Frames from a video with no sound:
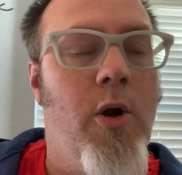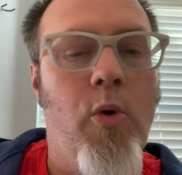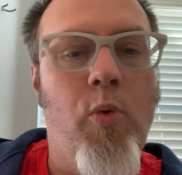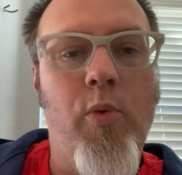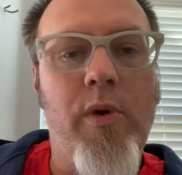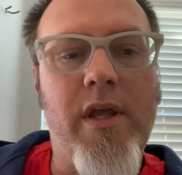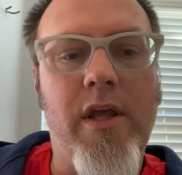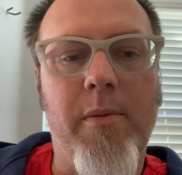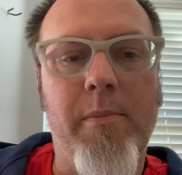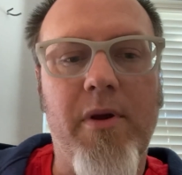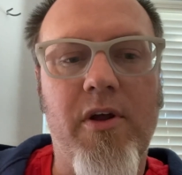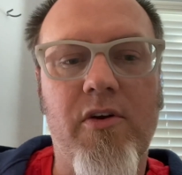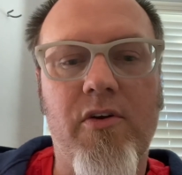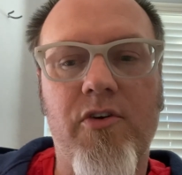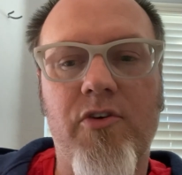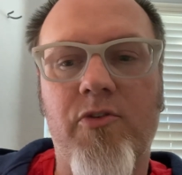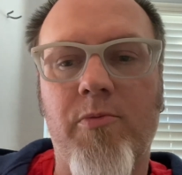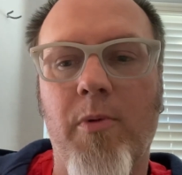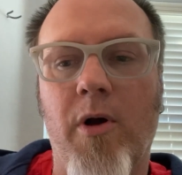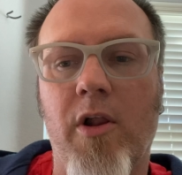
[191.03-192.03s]
We get bigger
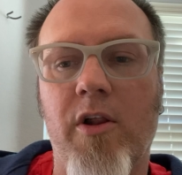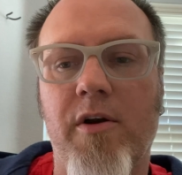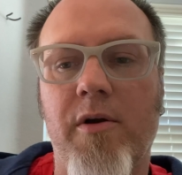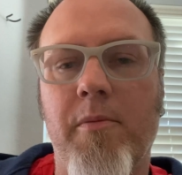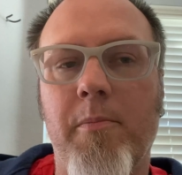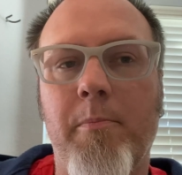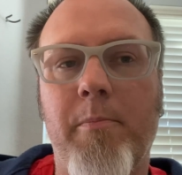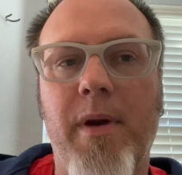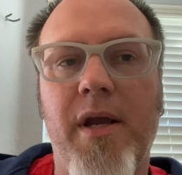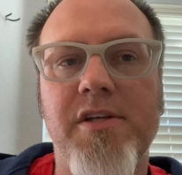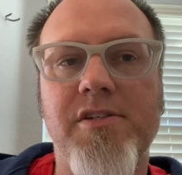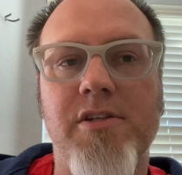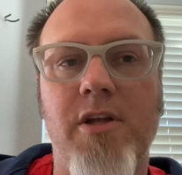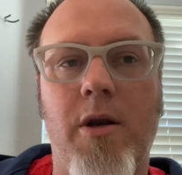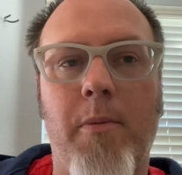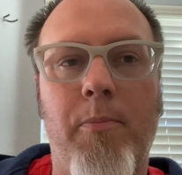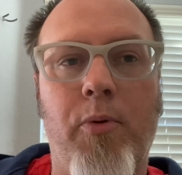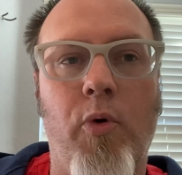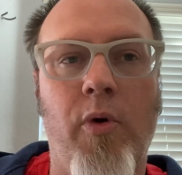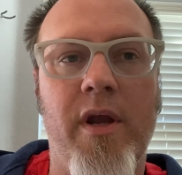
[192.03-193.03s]
or smaller based on
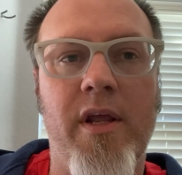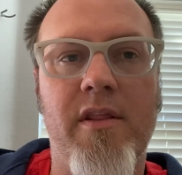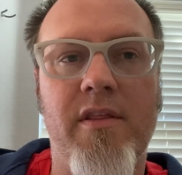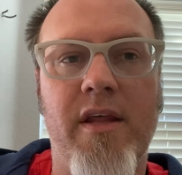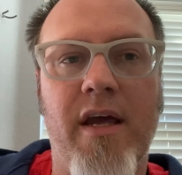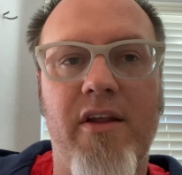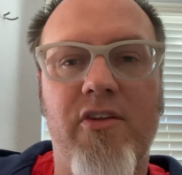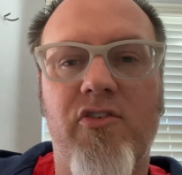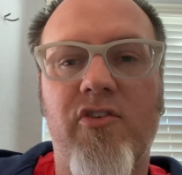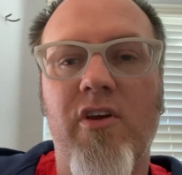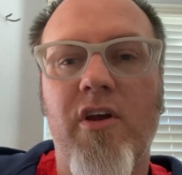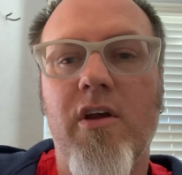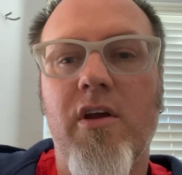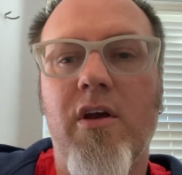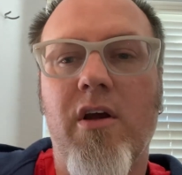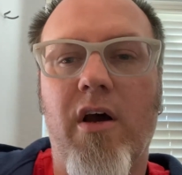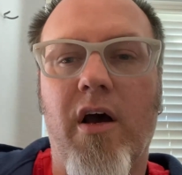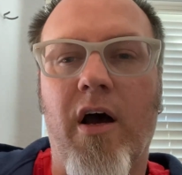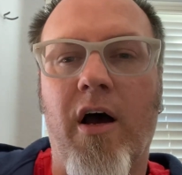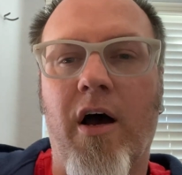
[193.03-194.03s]
a point that's
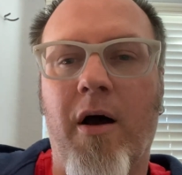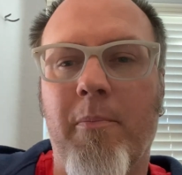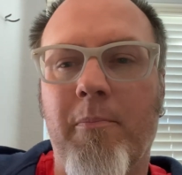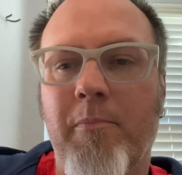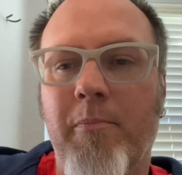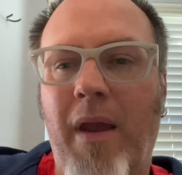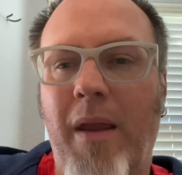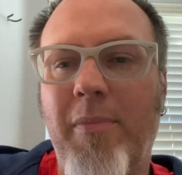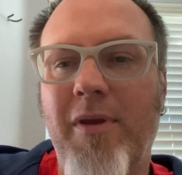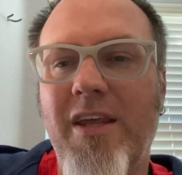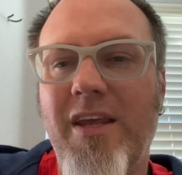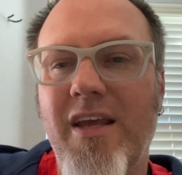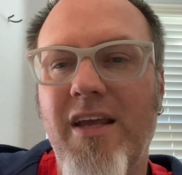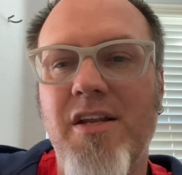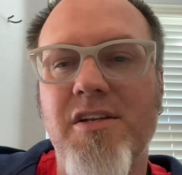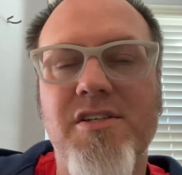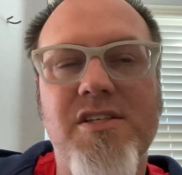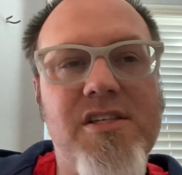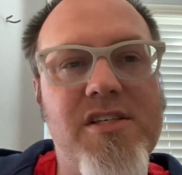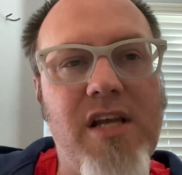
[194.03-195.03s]
maybe
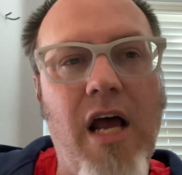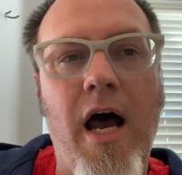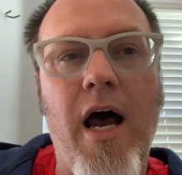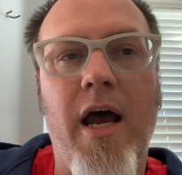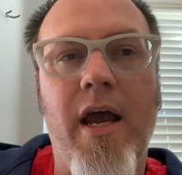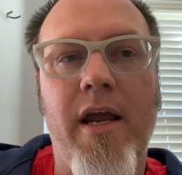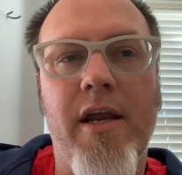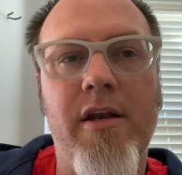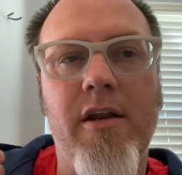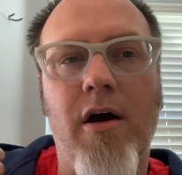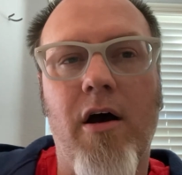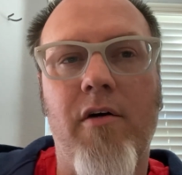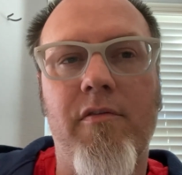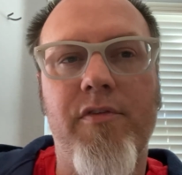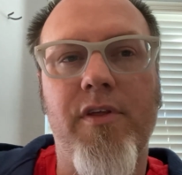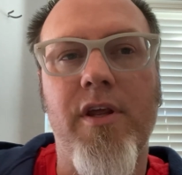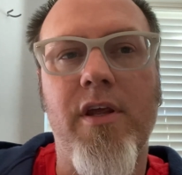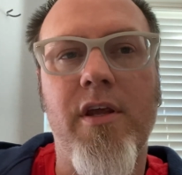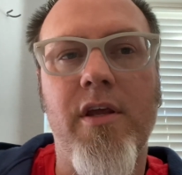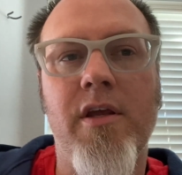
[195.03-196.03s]
inside of
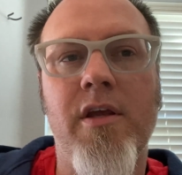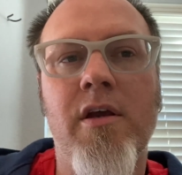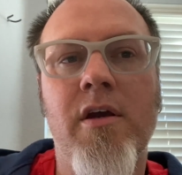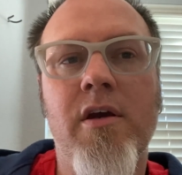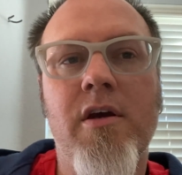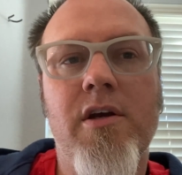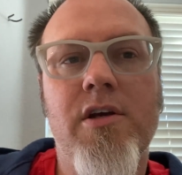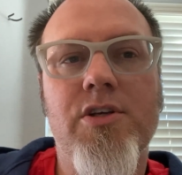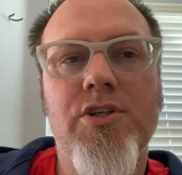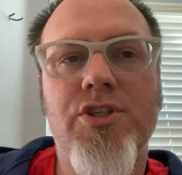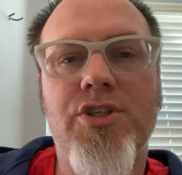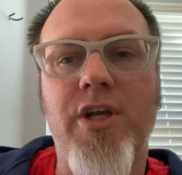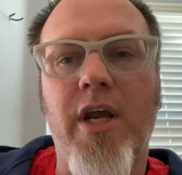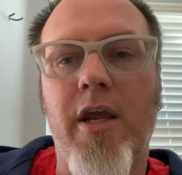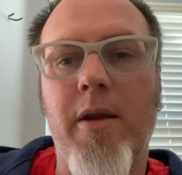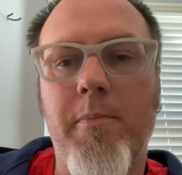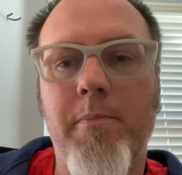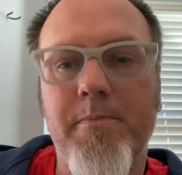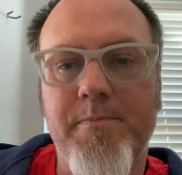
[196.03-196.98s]
the shape,